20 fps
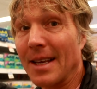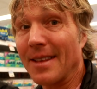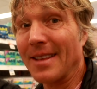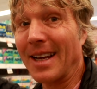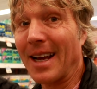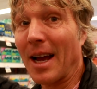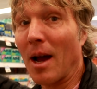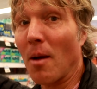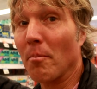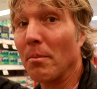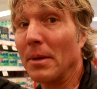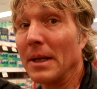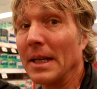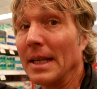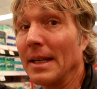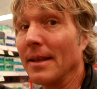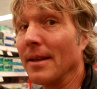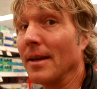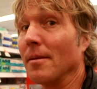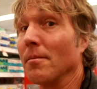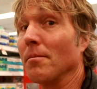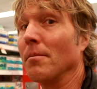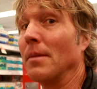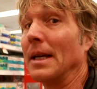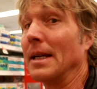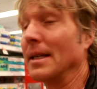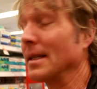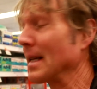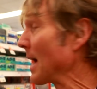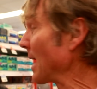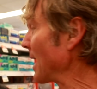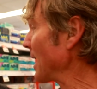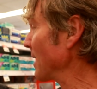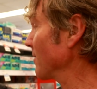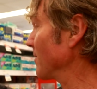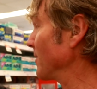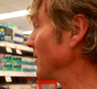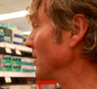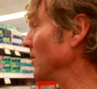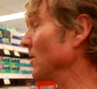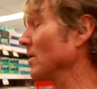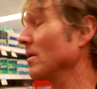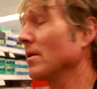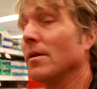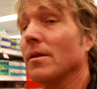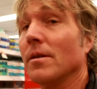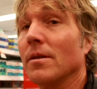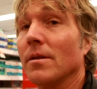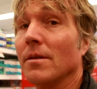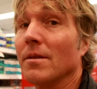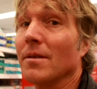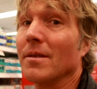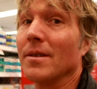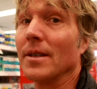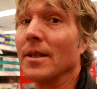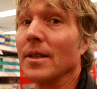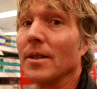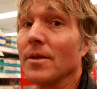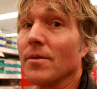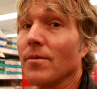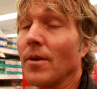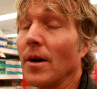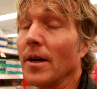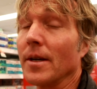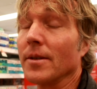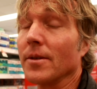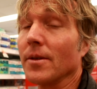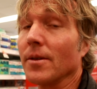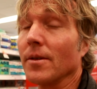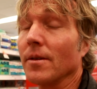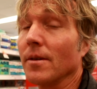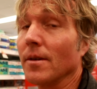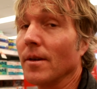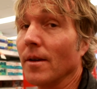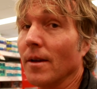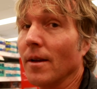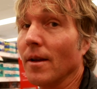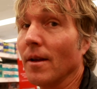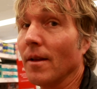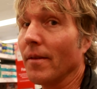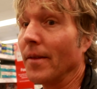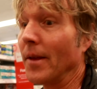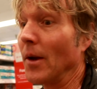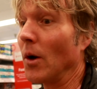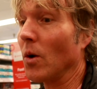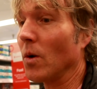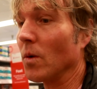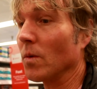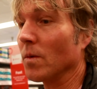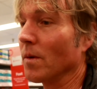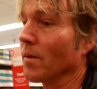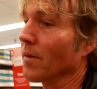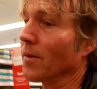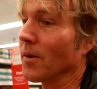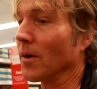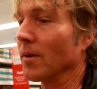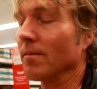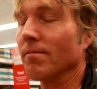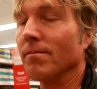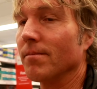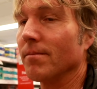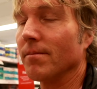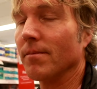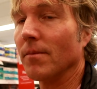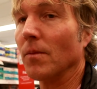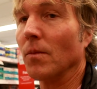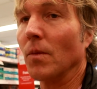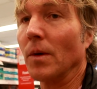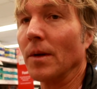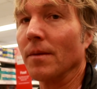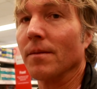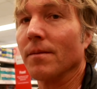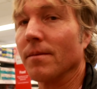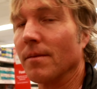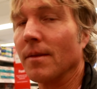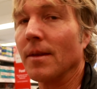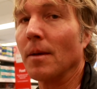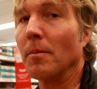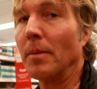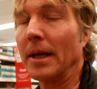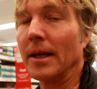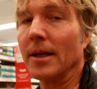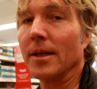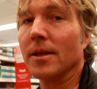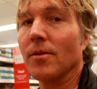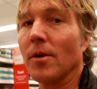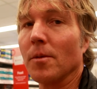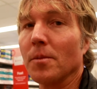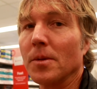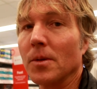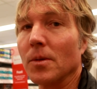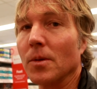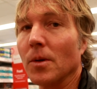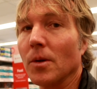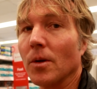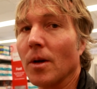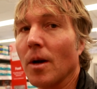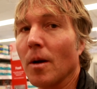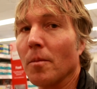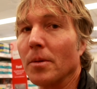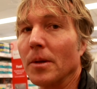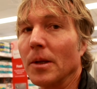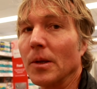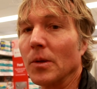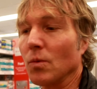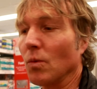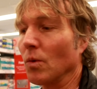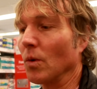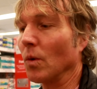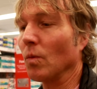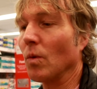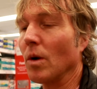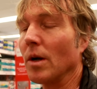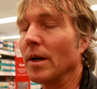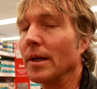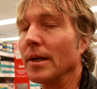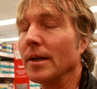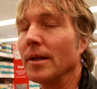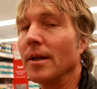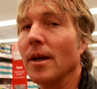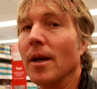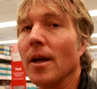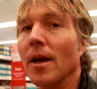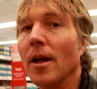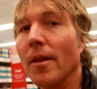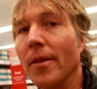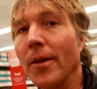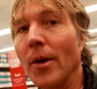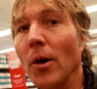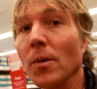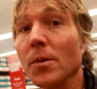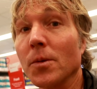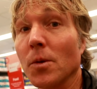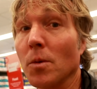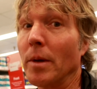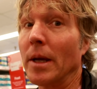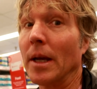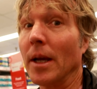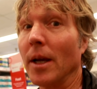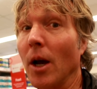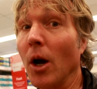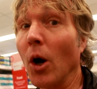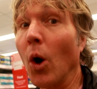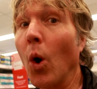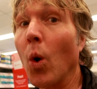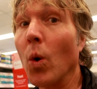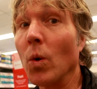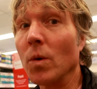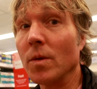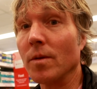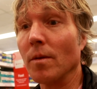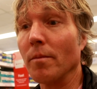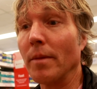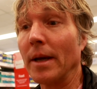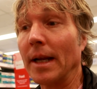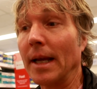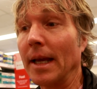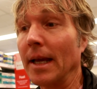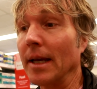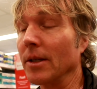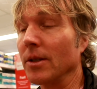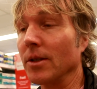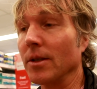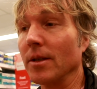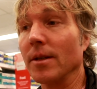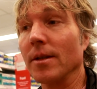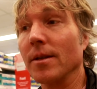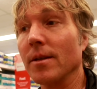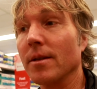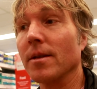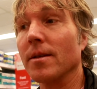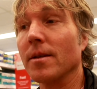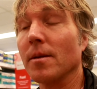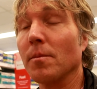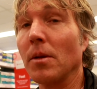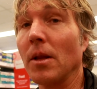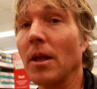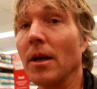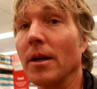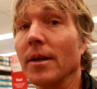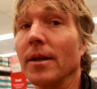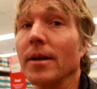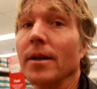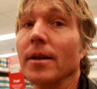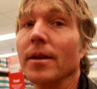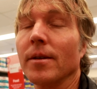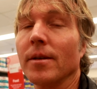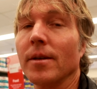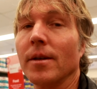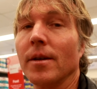that the company that makes Advil is Pfizer. They're one of the biggest pharmaceutical companies worldwide. They also make a host of medications to supply